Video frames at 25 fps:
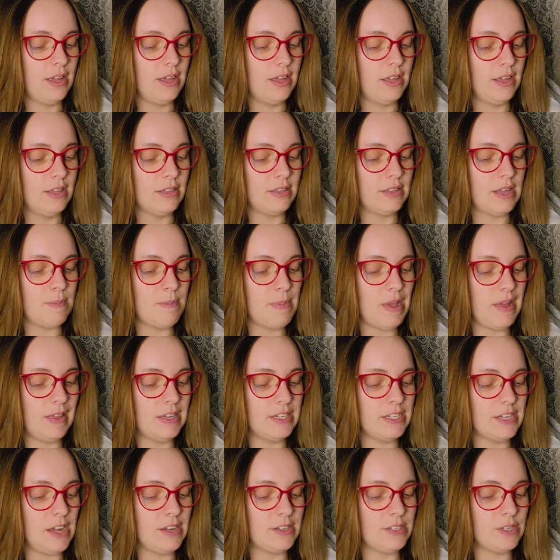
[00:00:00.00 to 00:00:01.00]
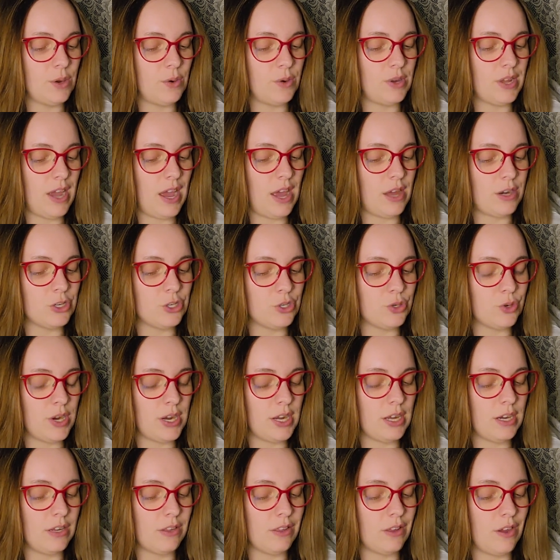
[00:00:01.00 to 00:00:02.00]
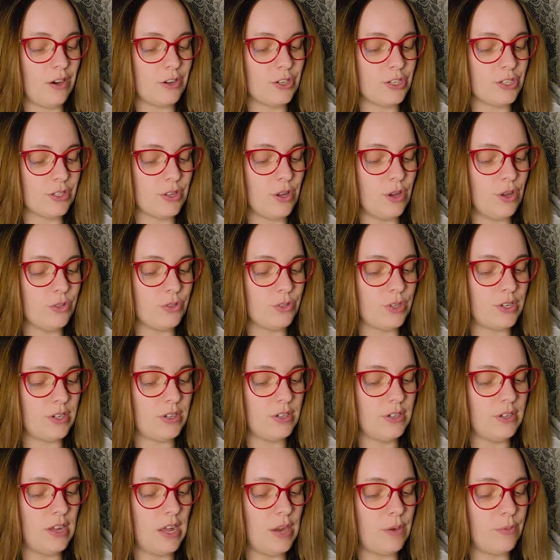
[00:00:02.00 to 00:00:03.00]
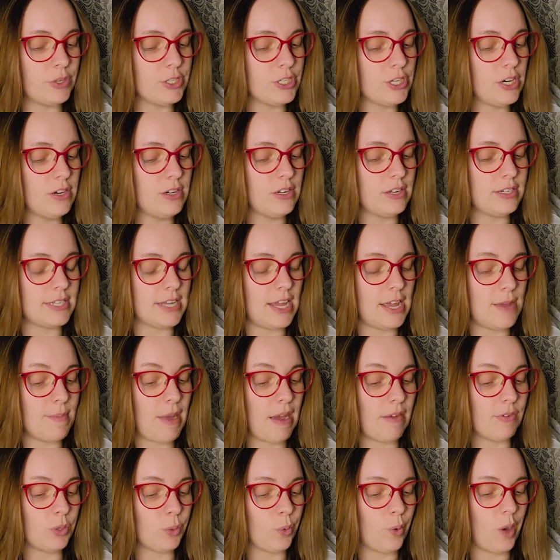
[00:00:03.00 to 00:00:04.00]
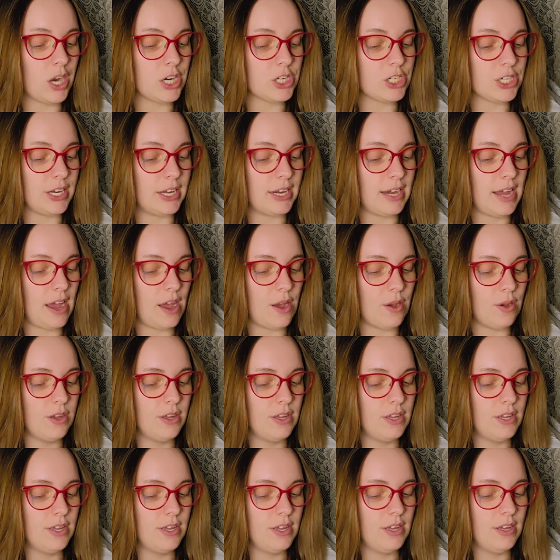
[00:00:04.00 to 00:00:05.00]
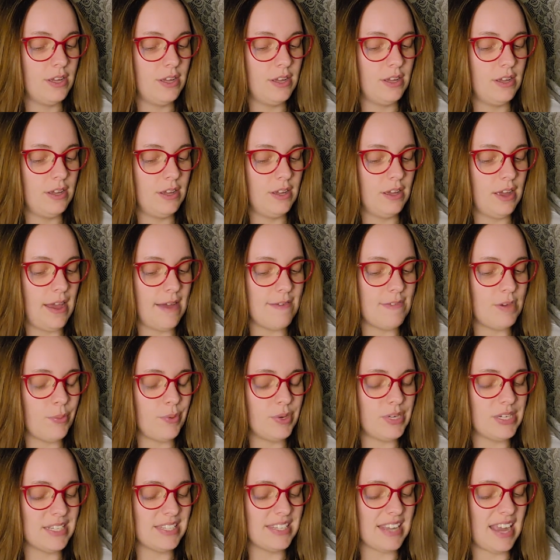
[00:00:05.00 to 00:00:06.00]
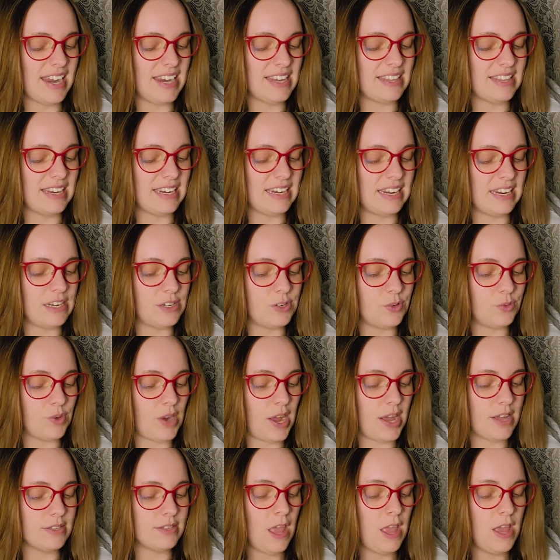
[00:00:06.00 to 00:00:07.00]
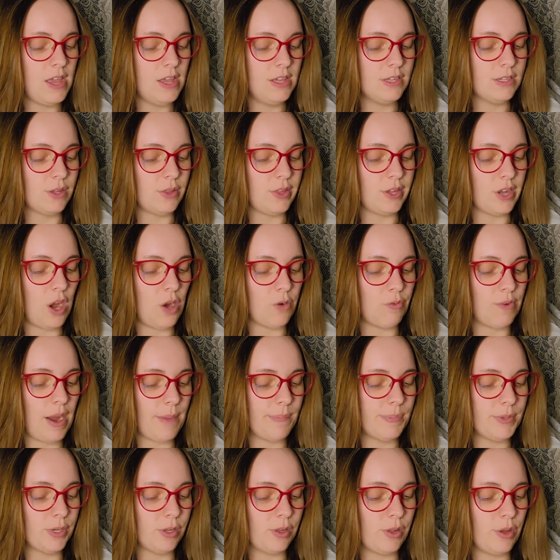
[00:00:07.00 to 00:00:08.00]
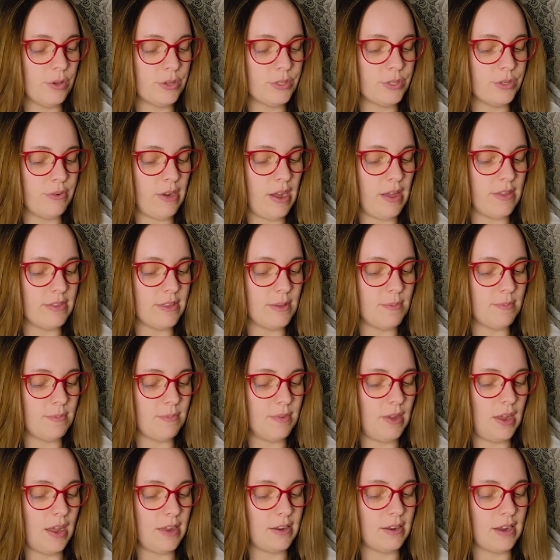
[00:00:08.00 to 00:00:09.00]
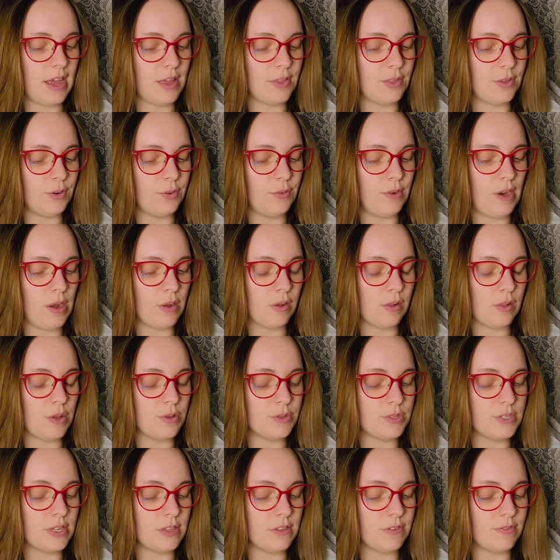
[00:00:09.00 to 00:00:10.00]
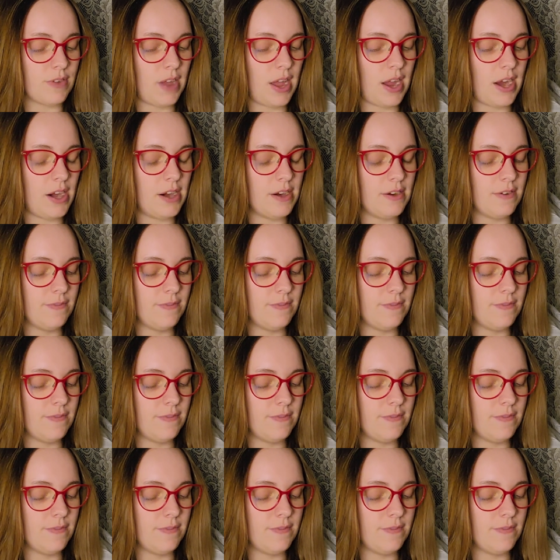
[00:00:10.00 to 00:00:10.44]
Then Meli taught Tony how to shrink and enlarge his cauldron and returned it to him after washing it out. Everyone decided they needed to rest, so they all wrapped their cloaks around them and gathered around close to the fire.